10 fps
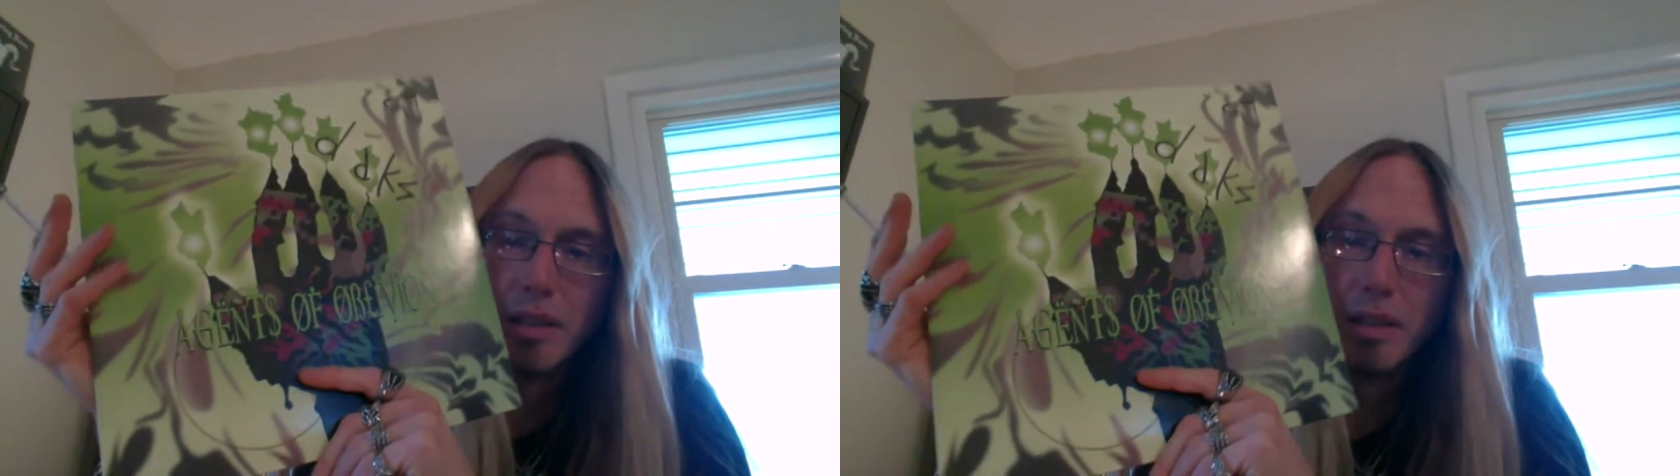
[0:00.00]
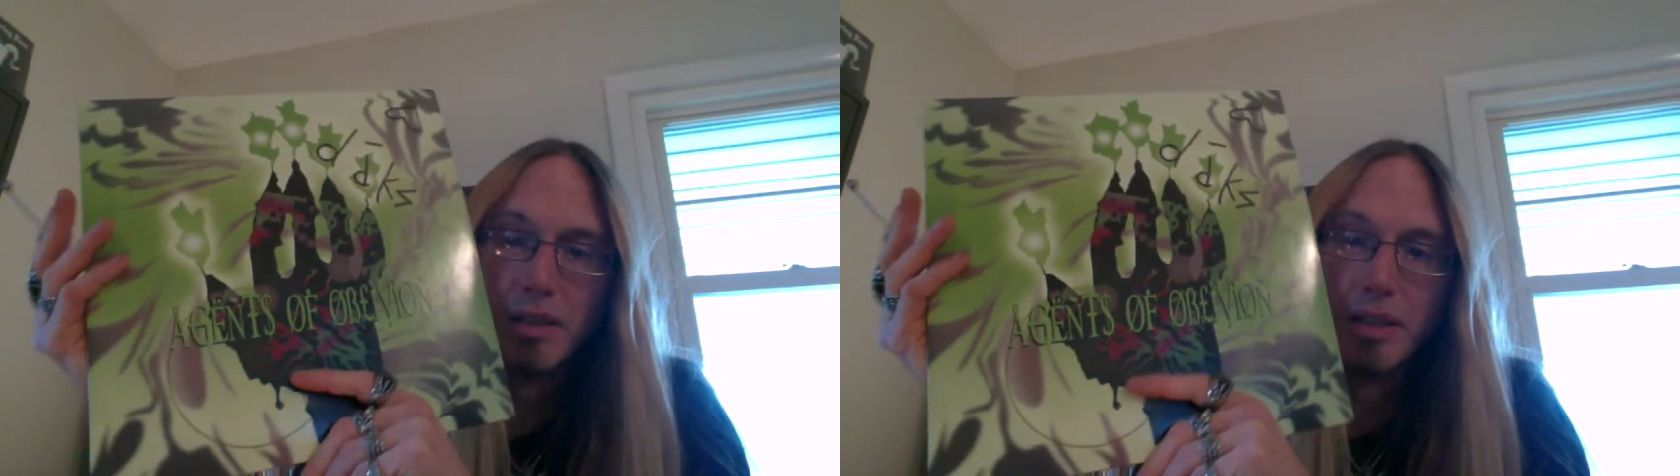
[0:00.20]

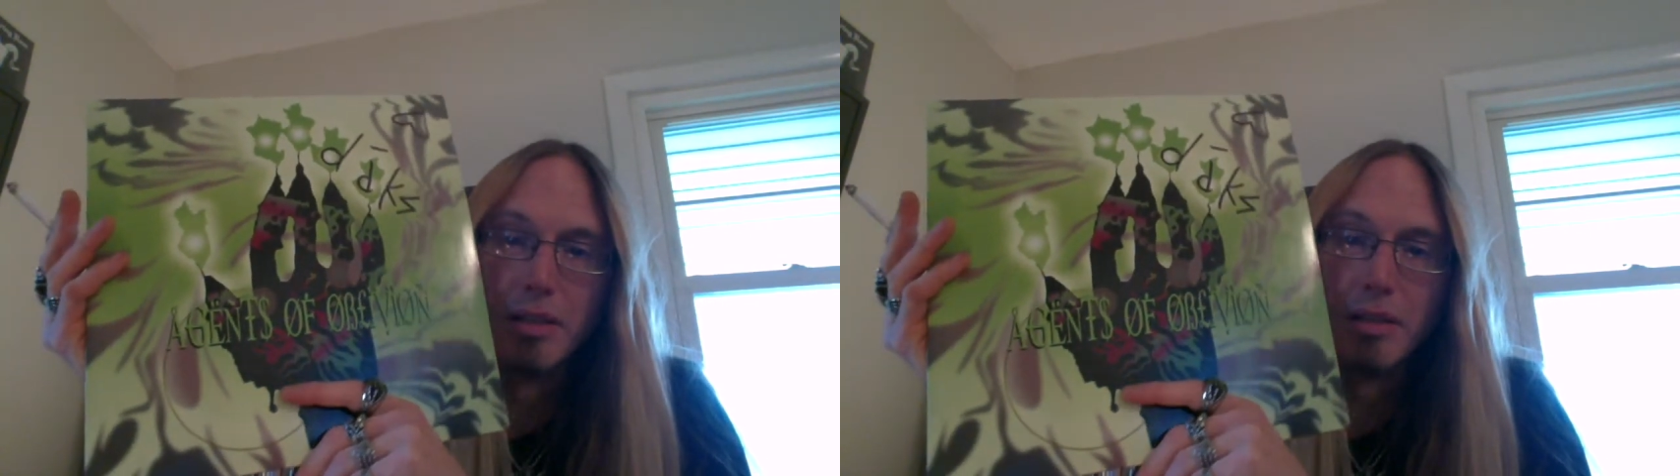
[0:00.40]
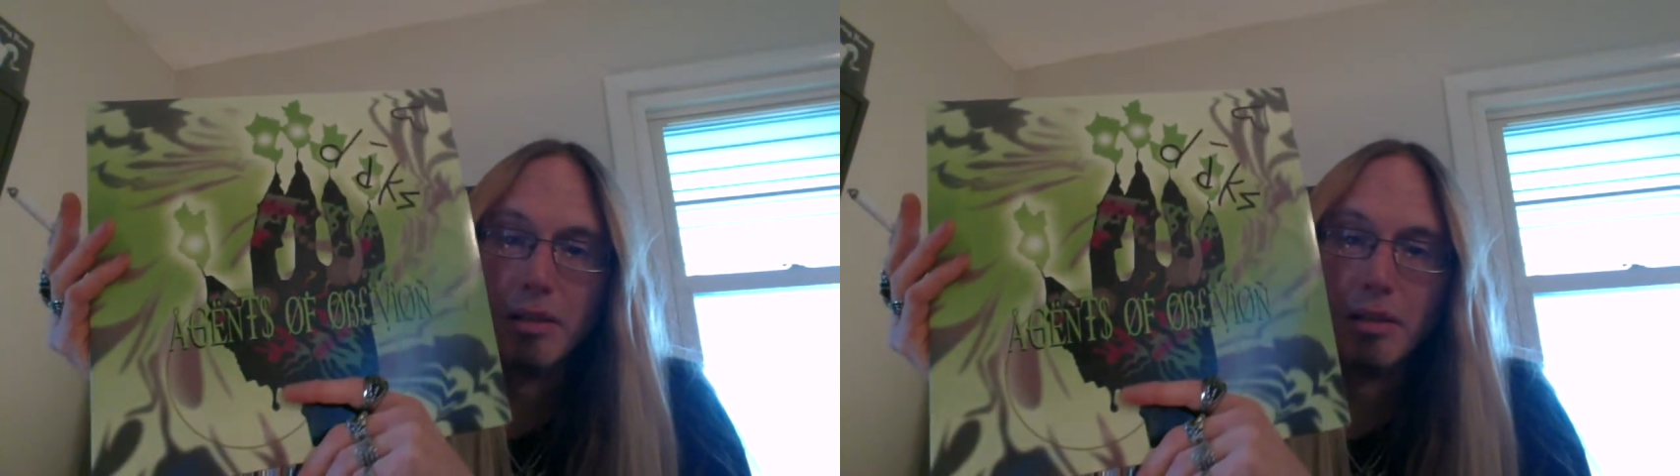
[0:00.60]
it on
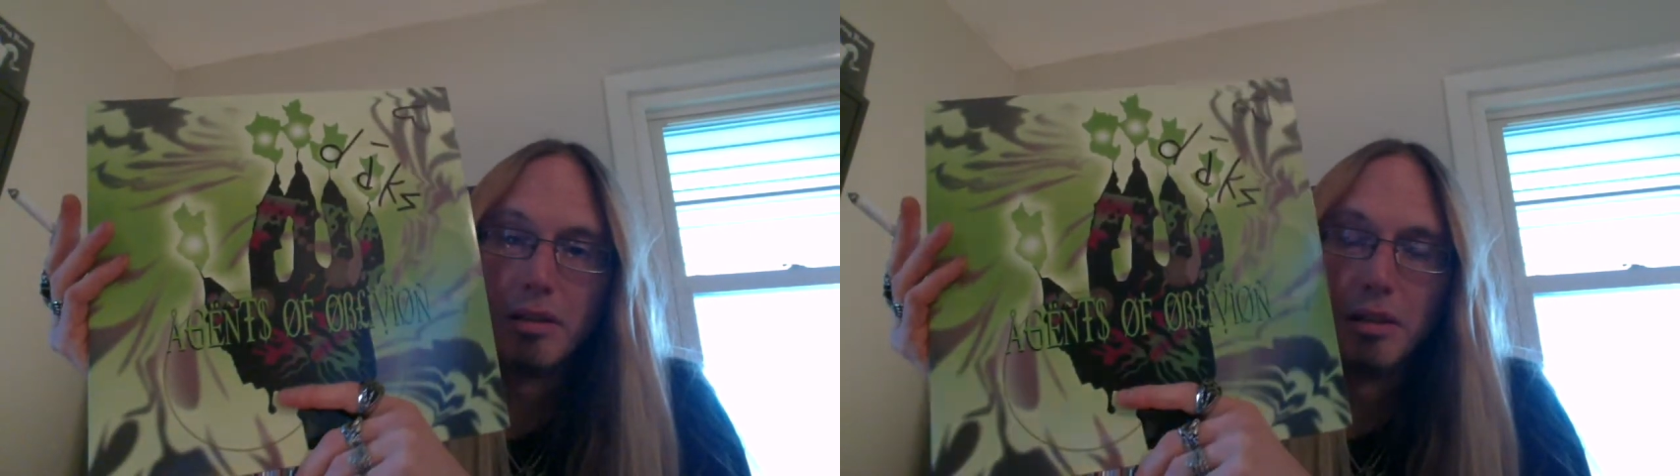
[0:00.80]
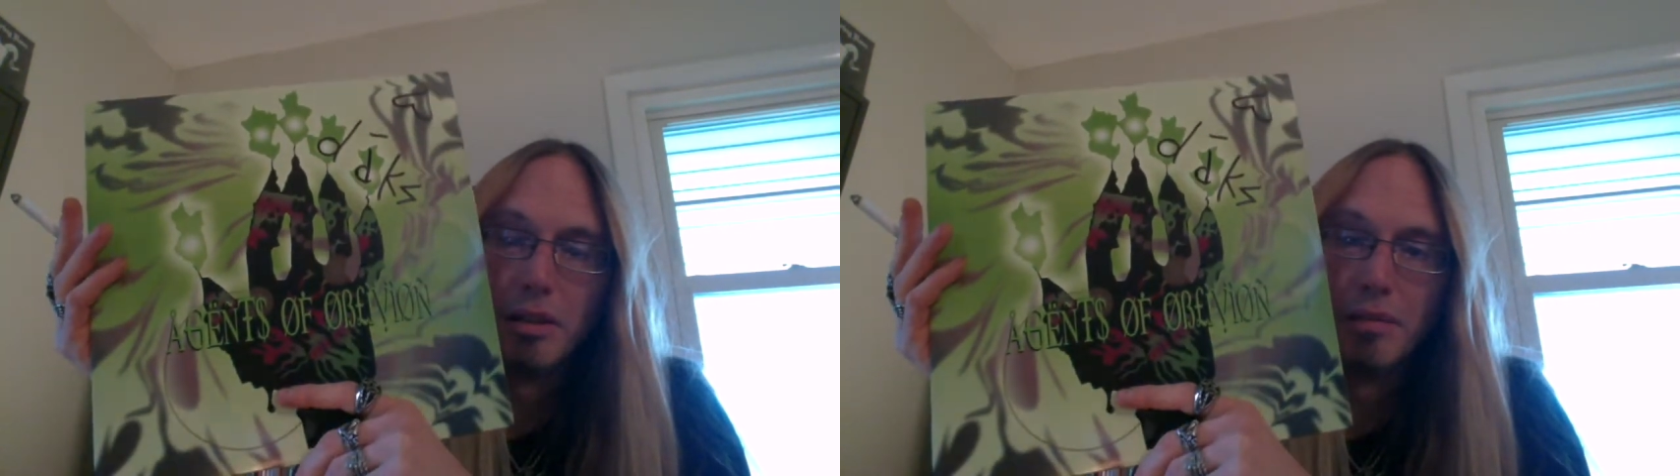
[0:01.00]
there
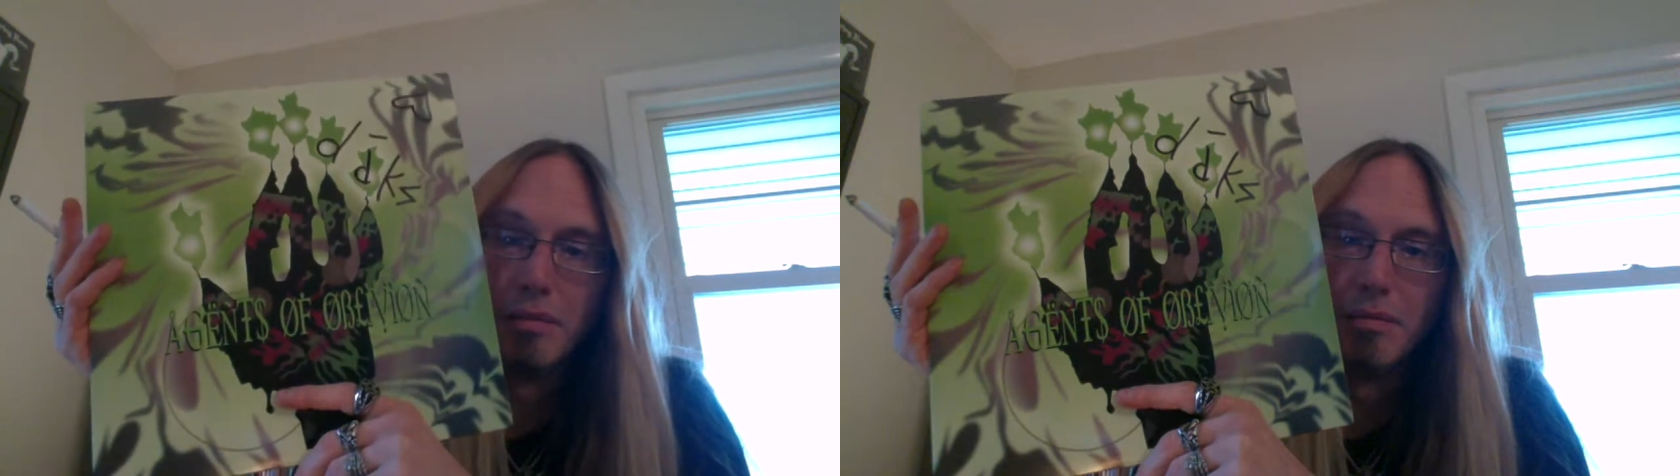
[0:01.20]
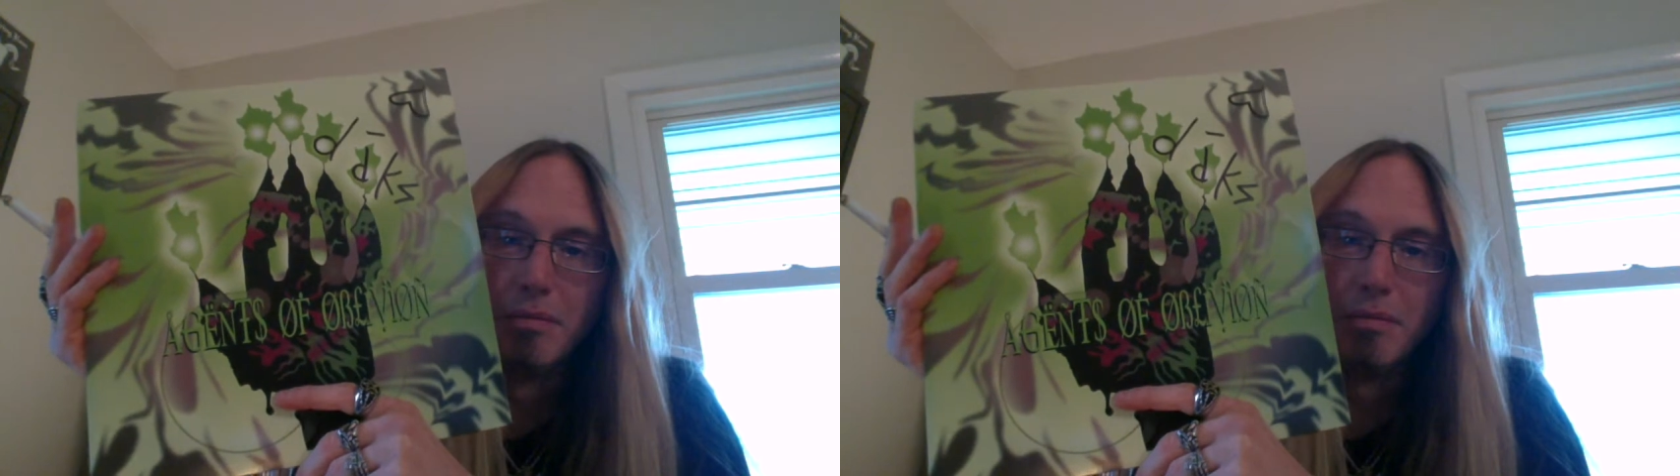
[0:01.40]

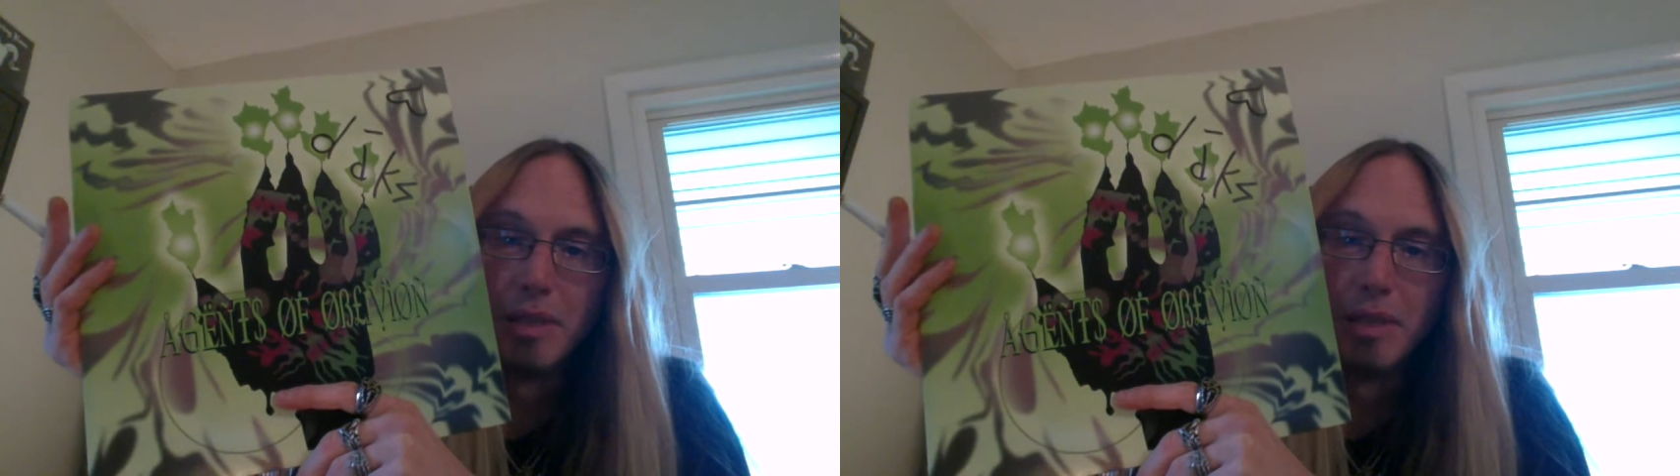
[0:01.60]
um,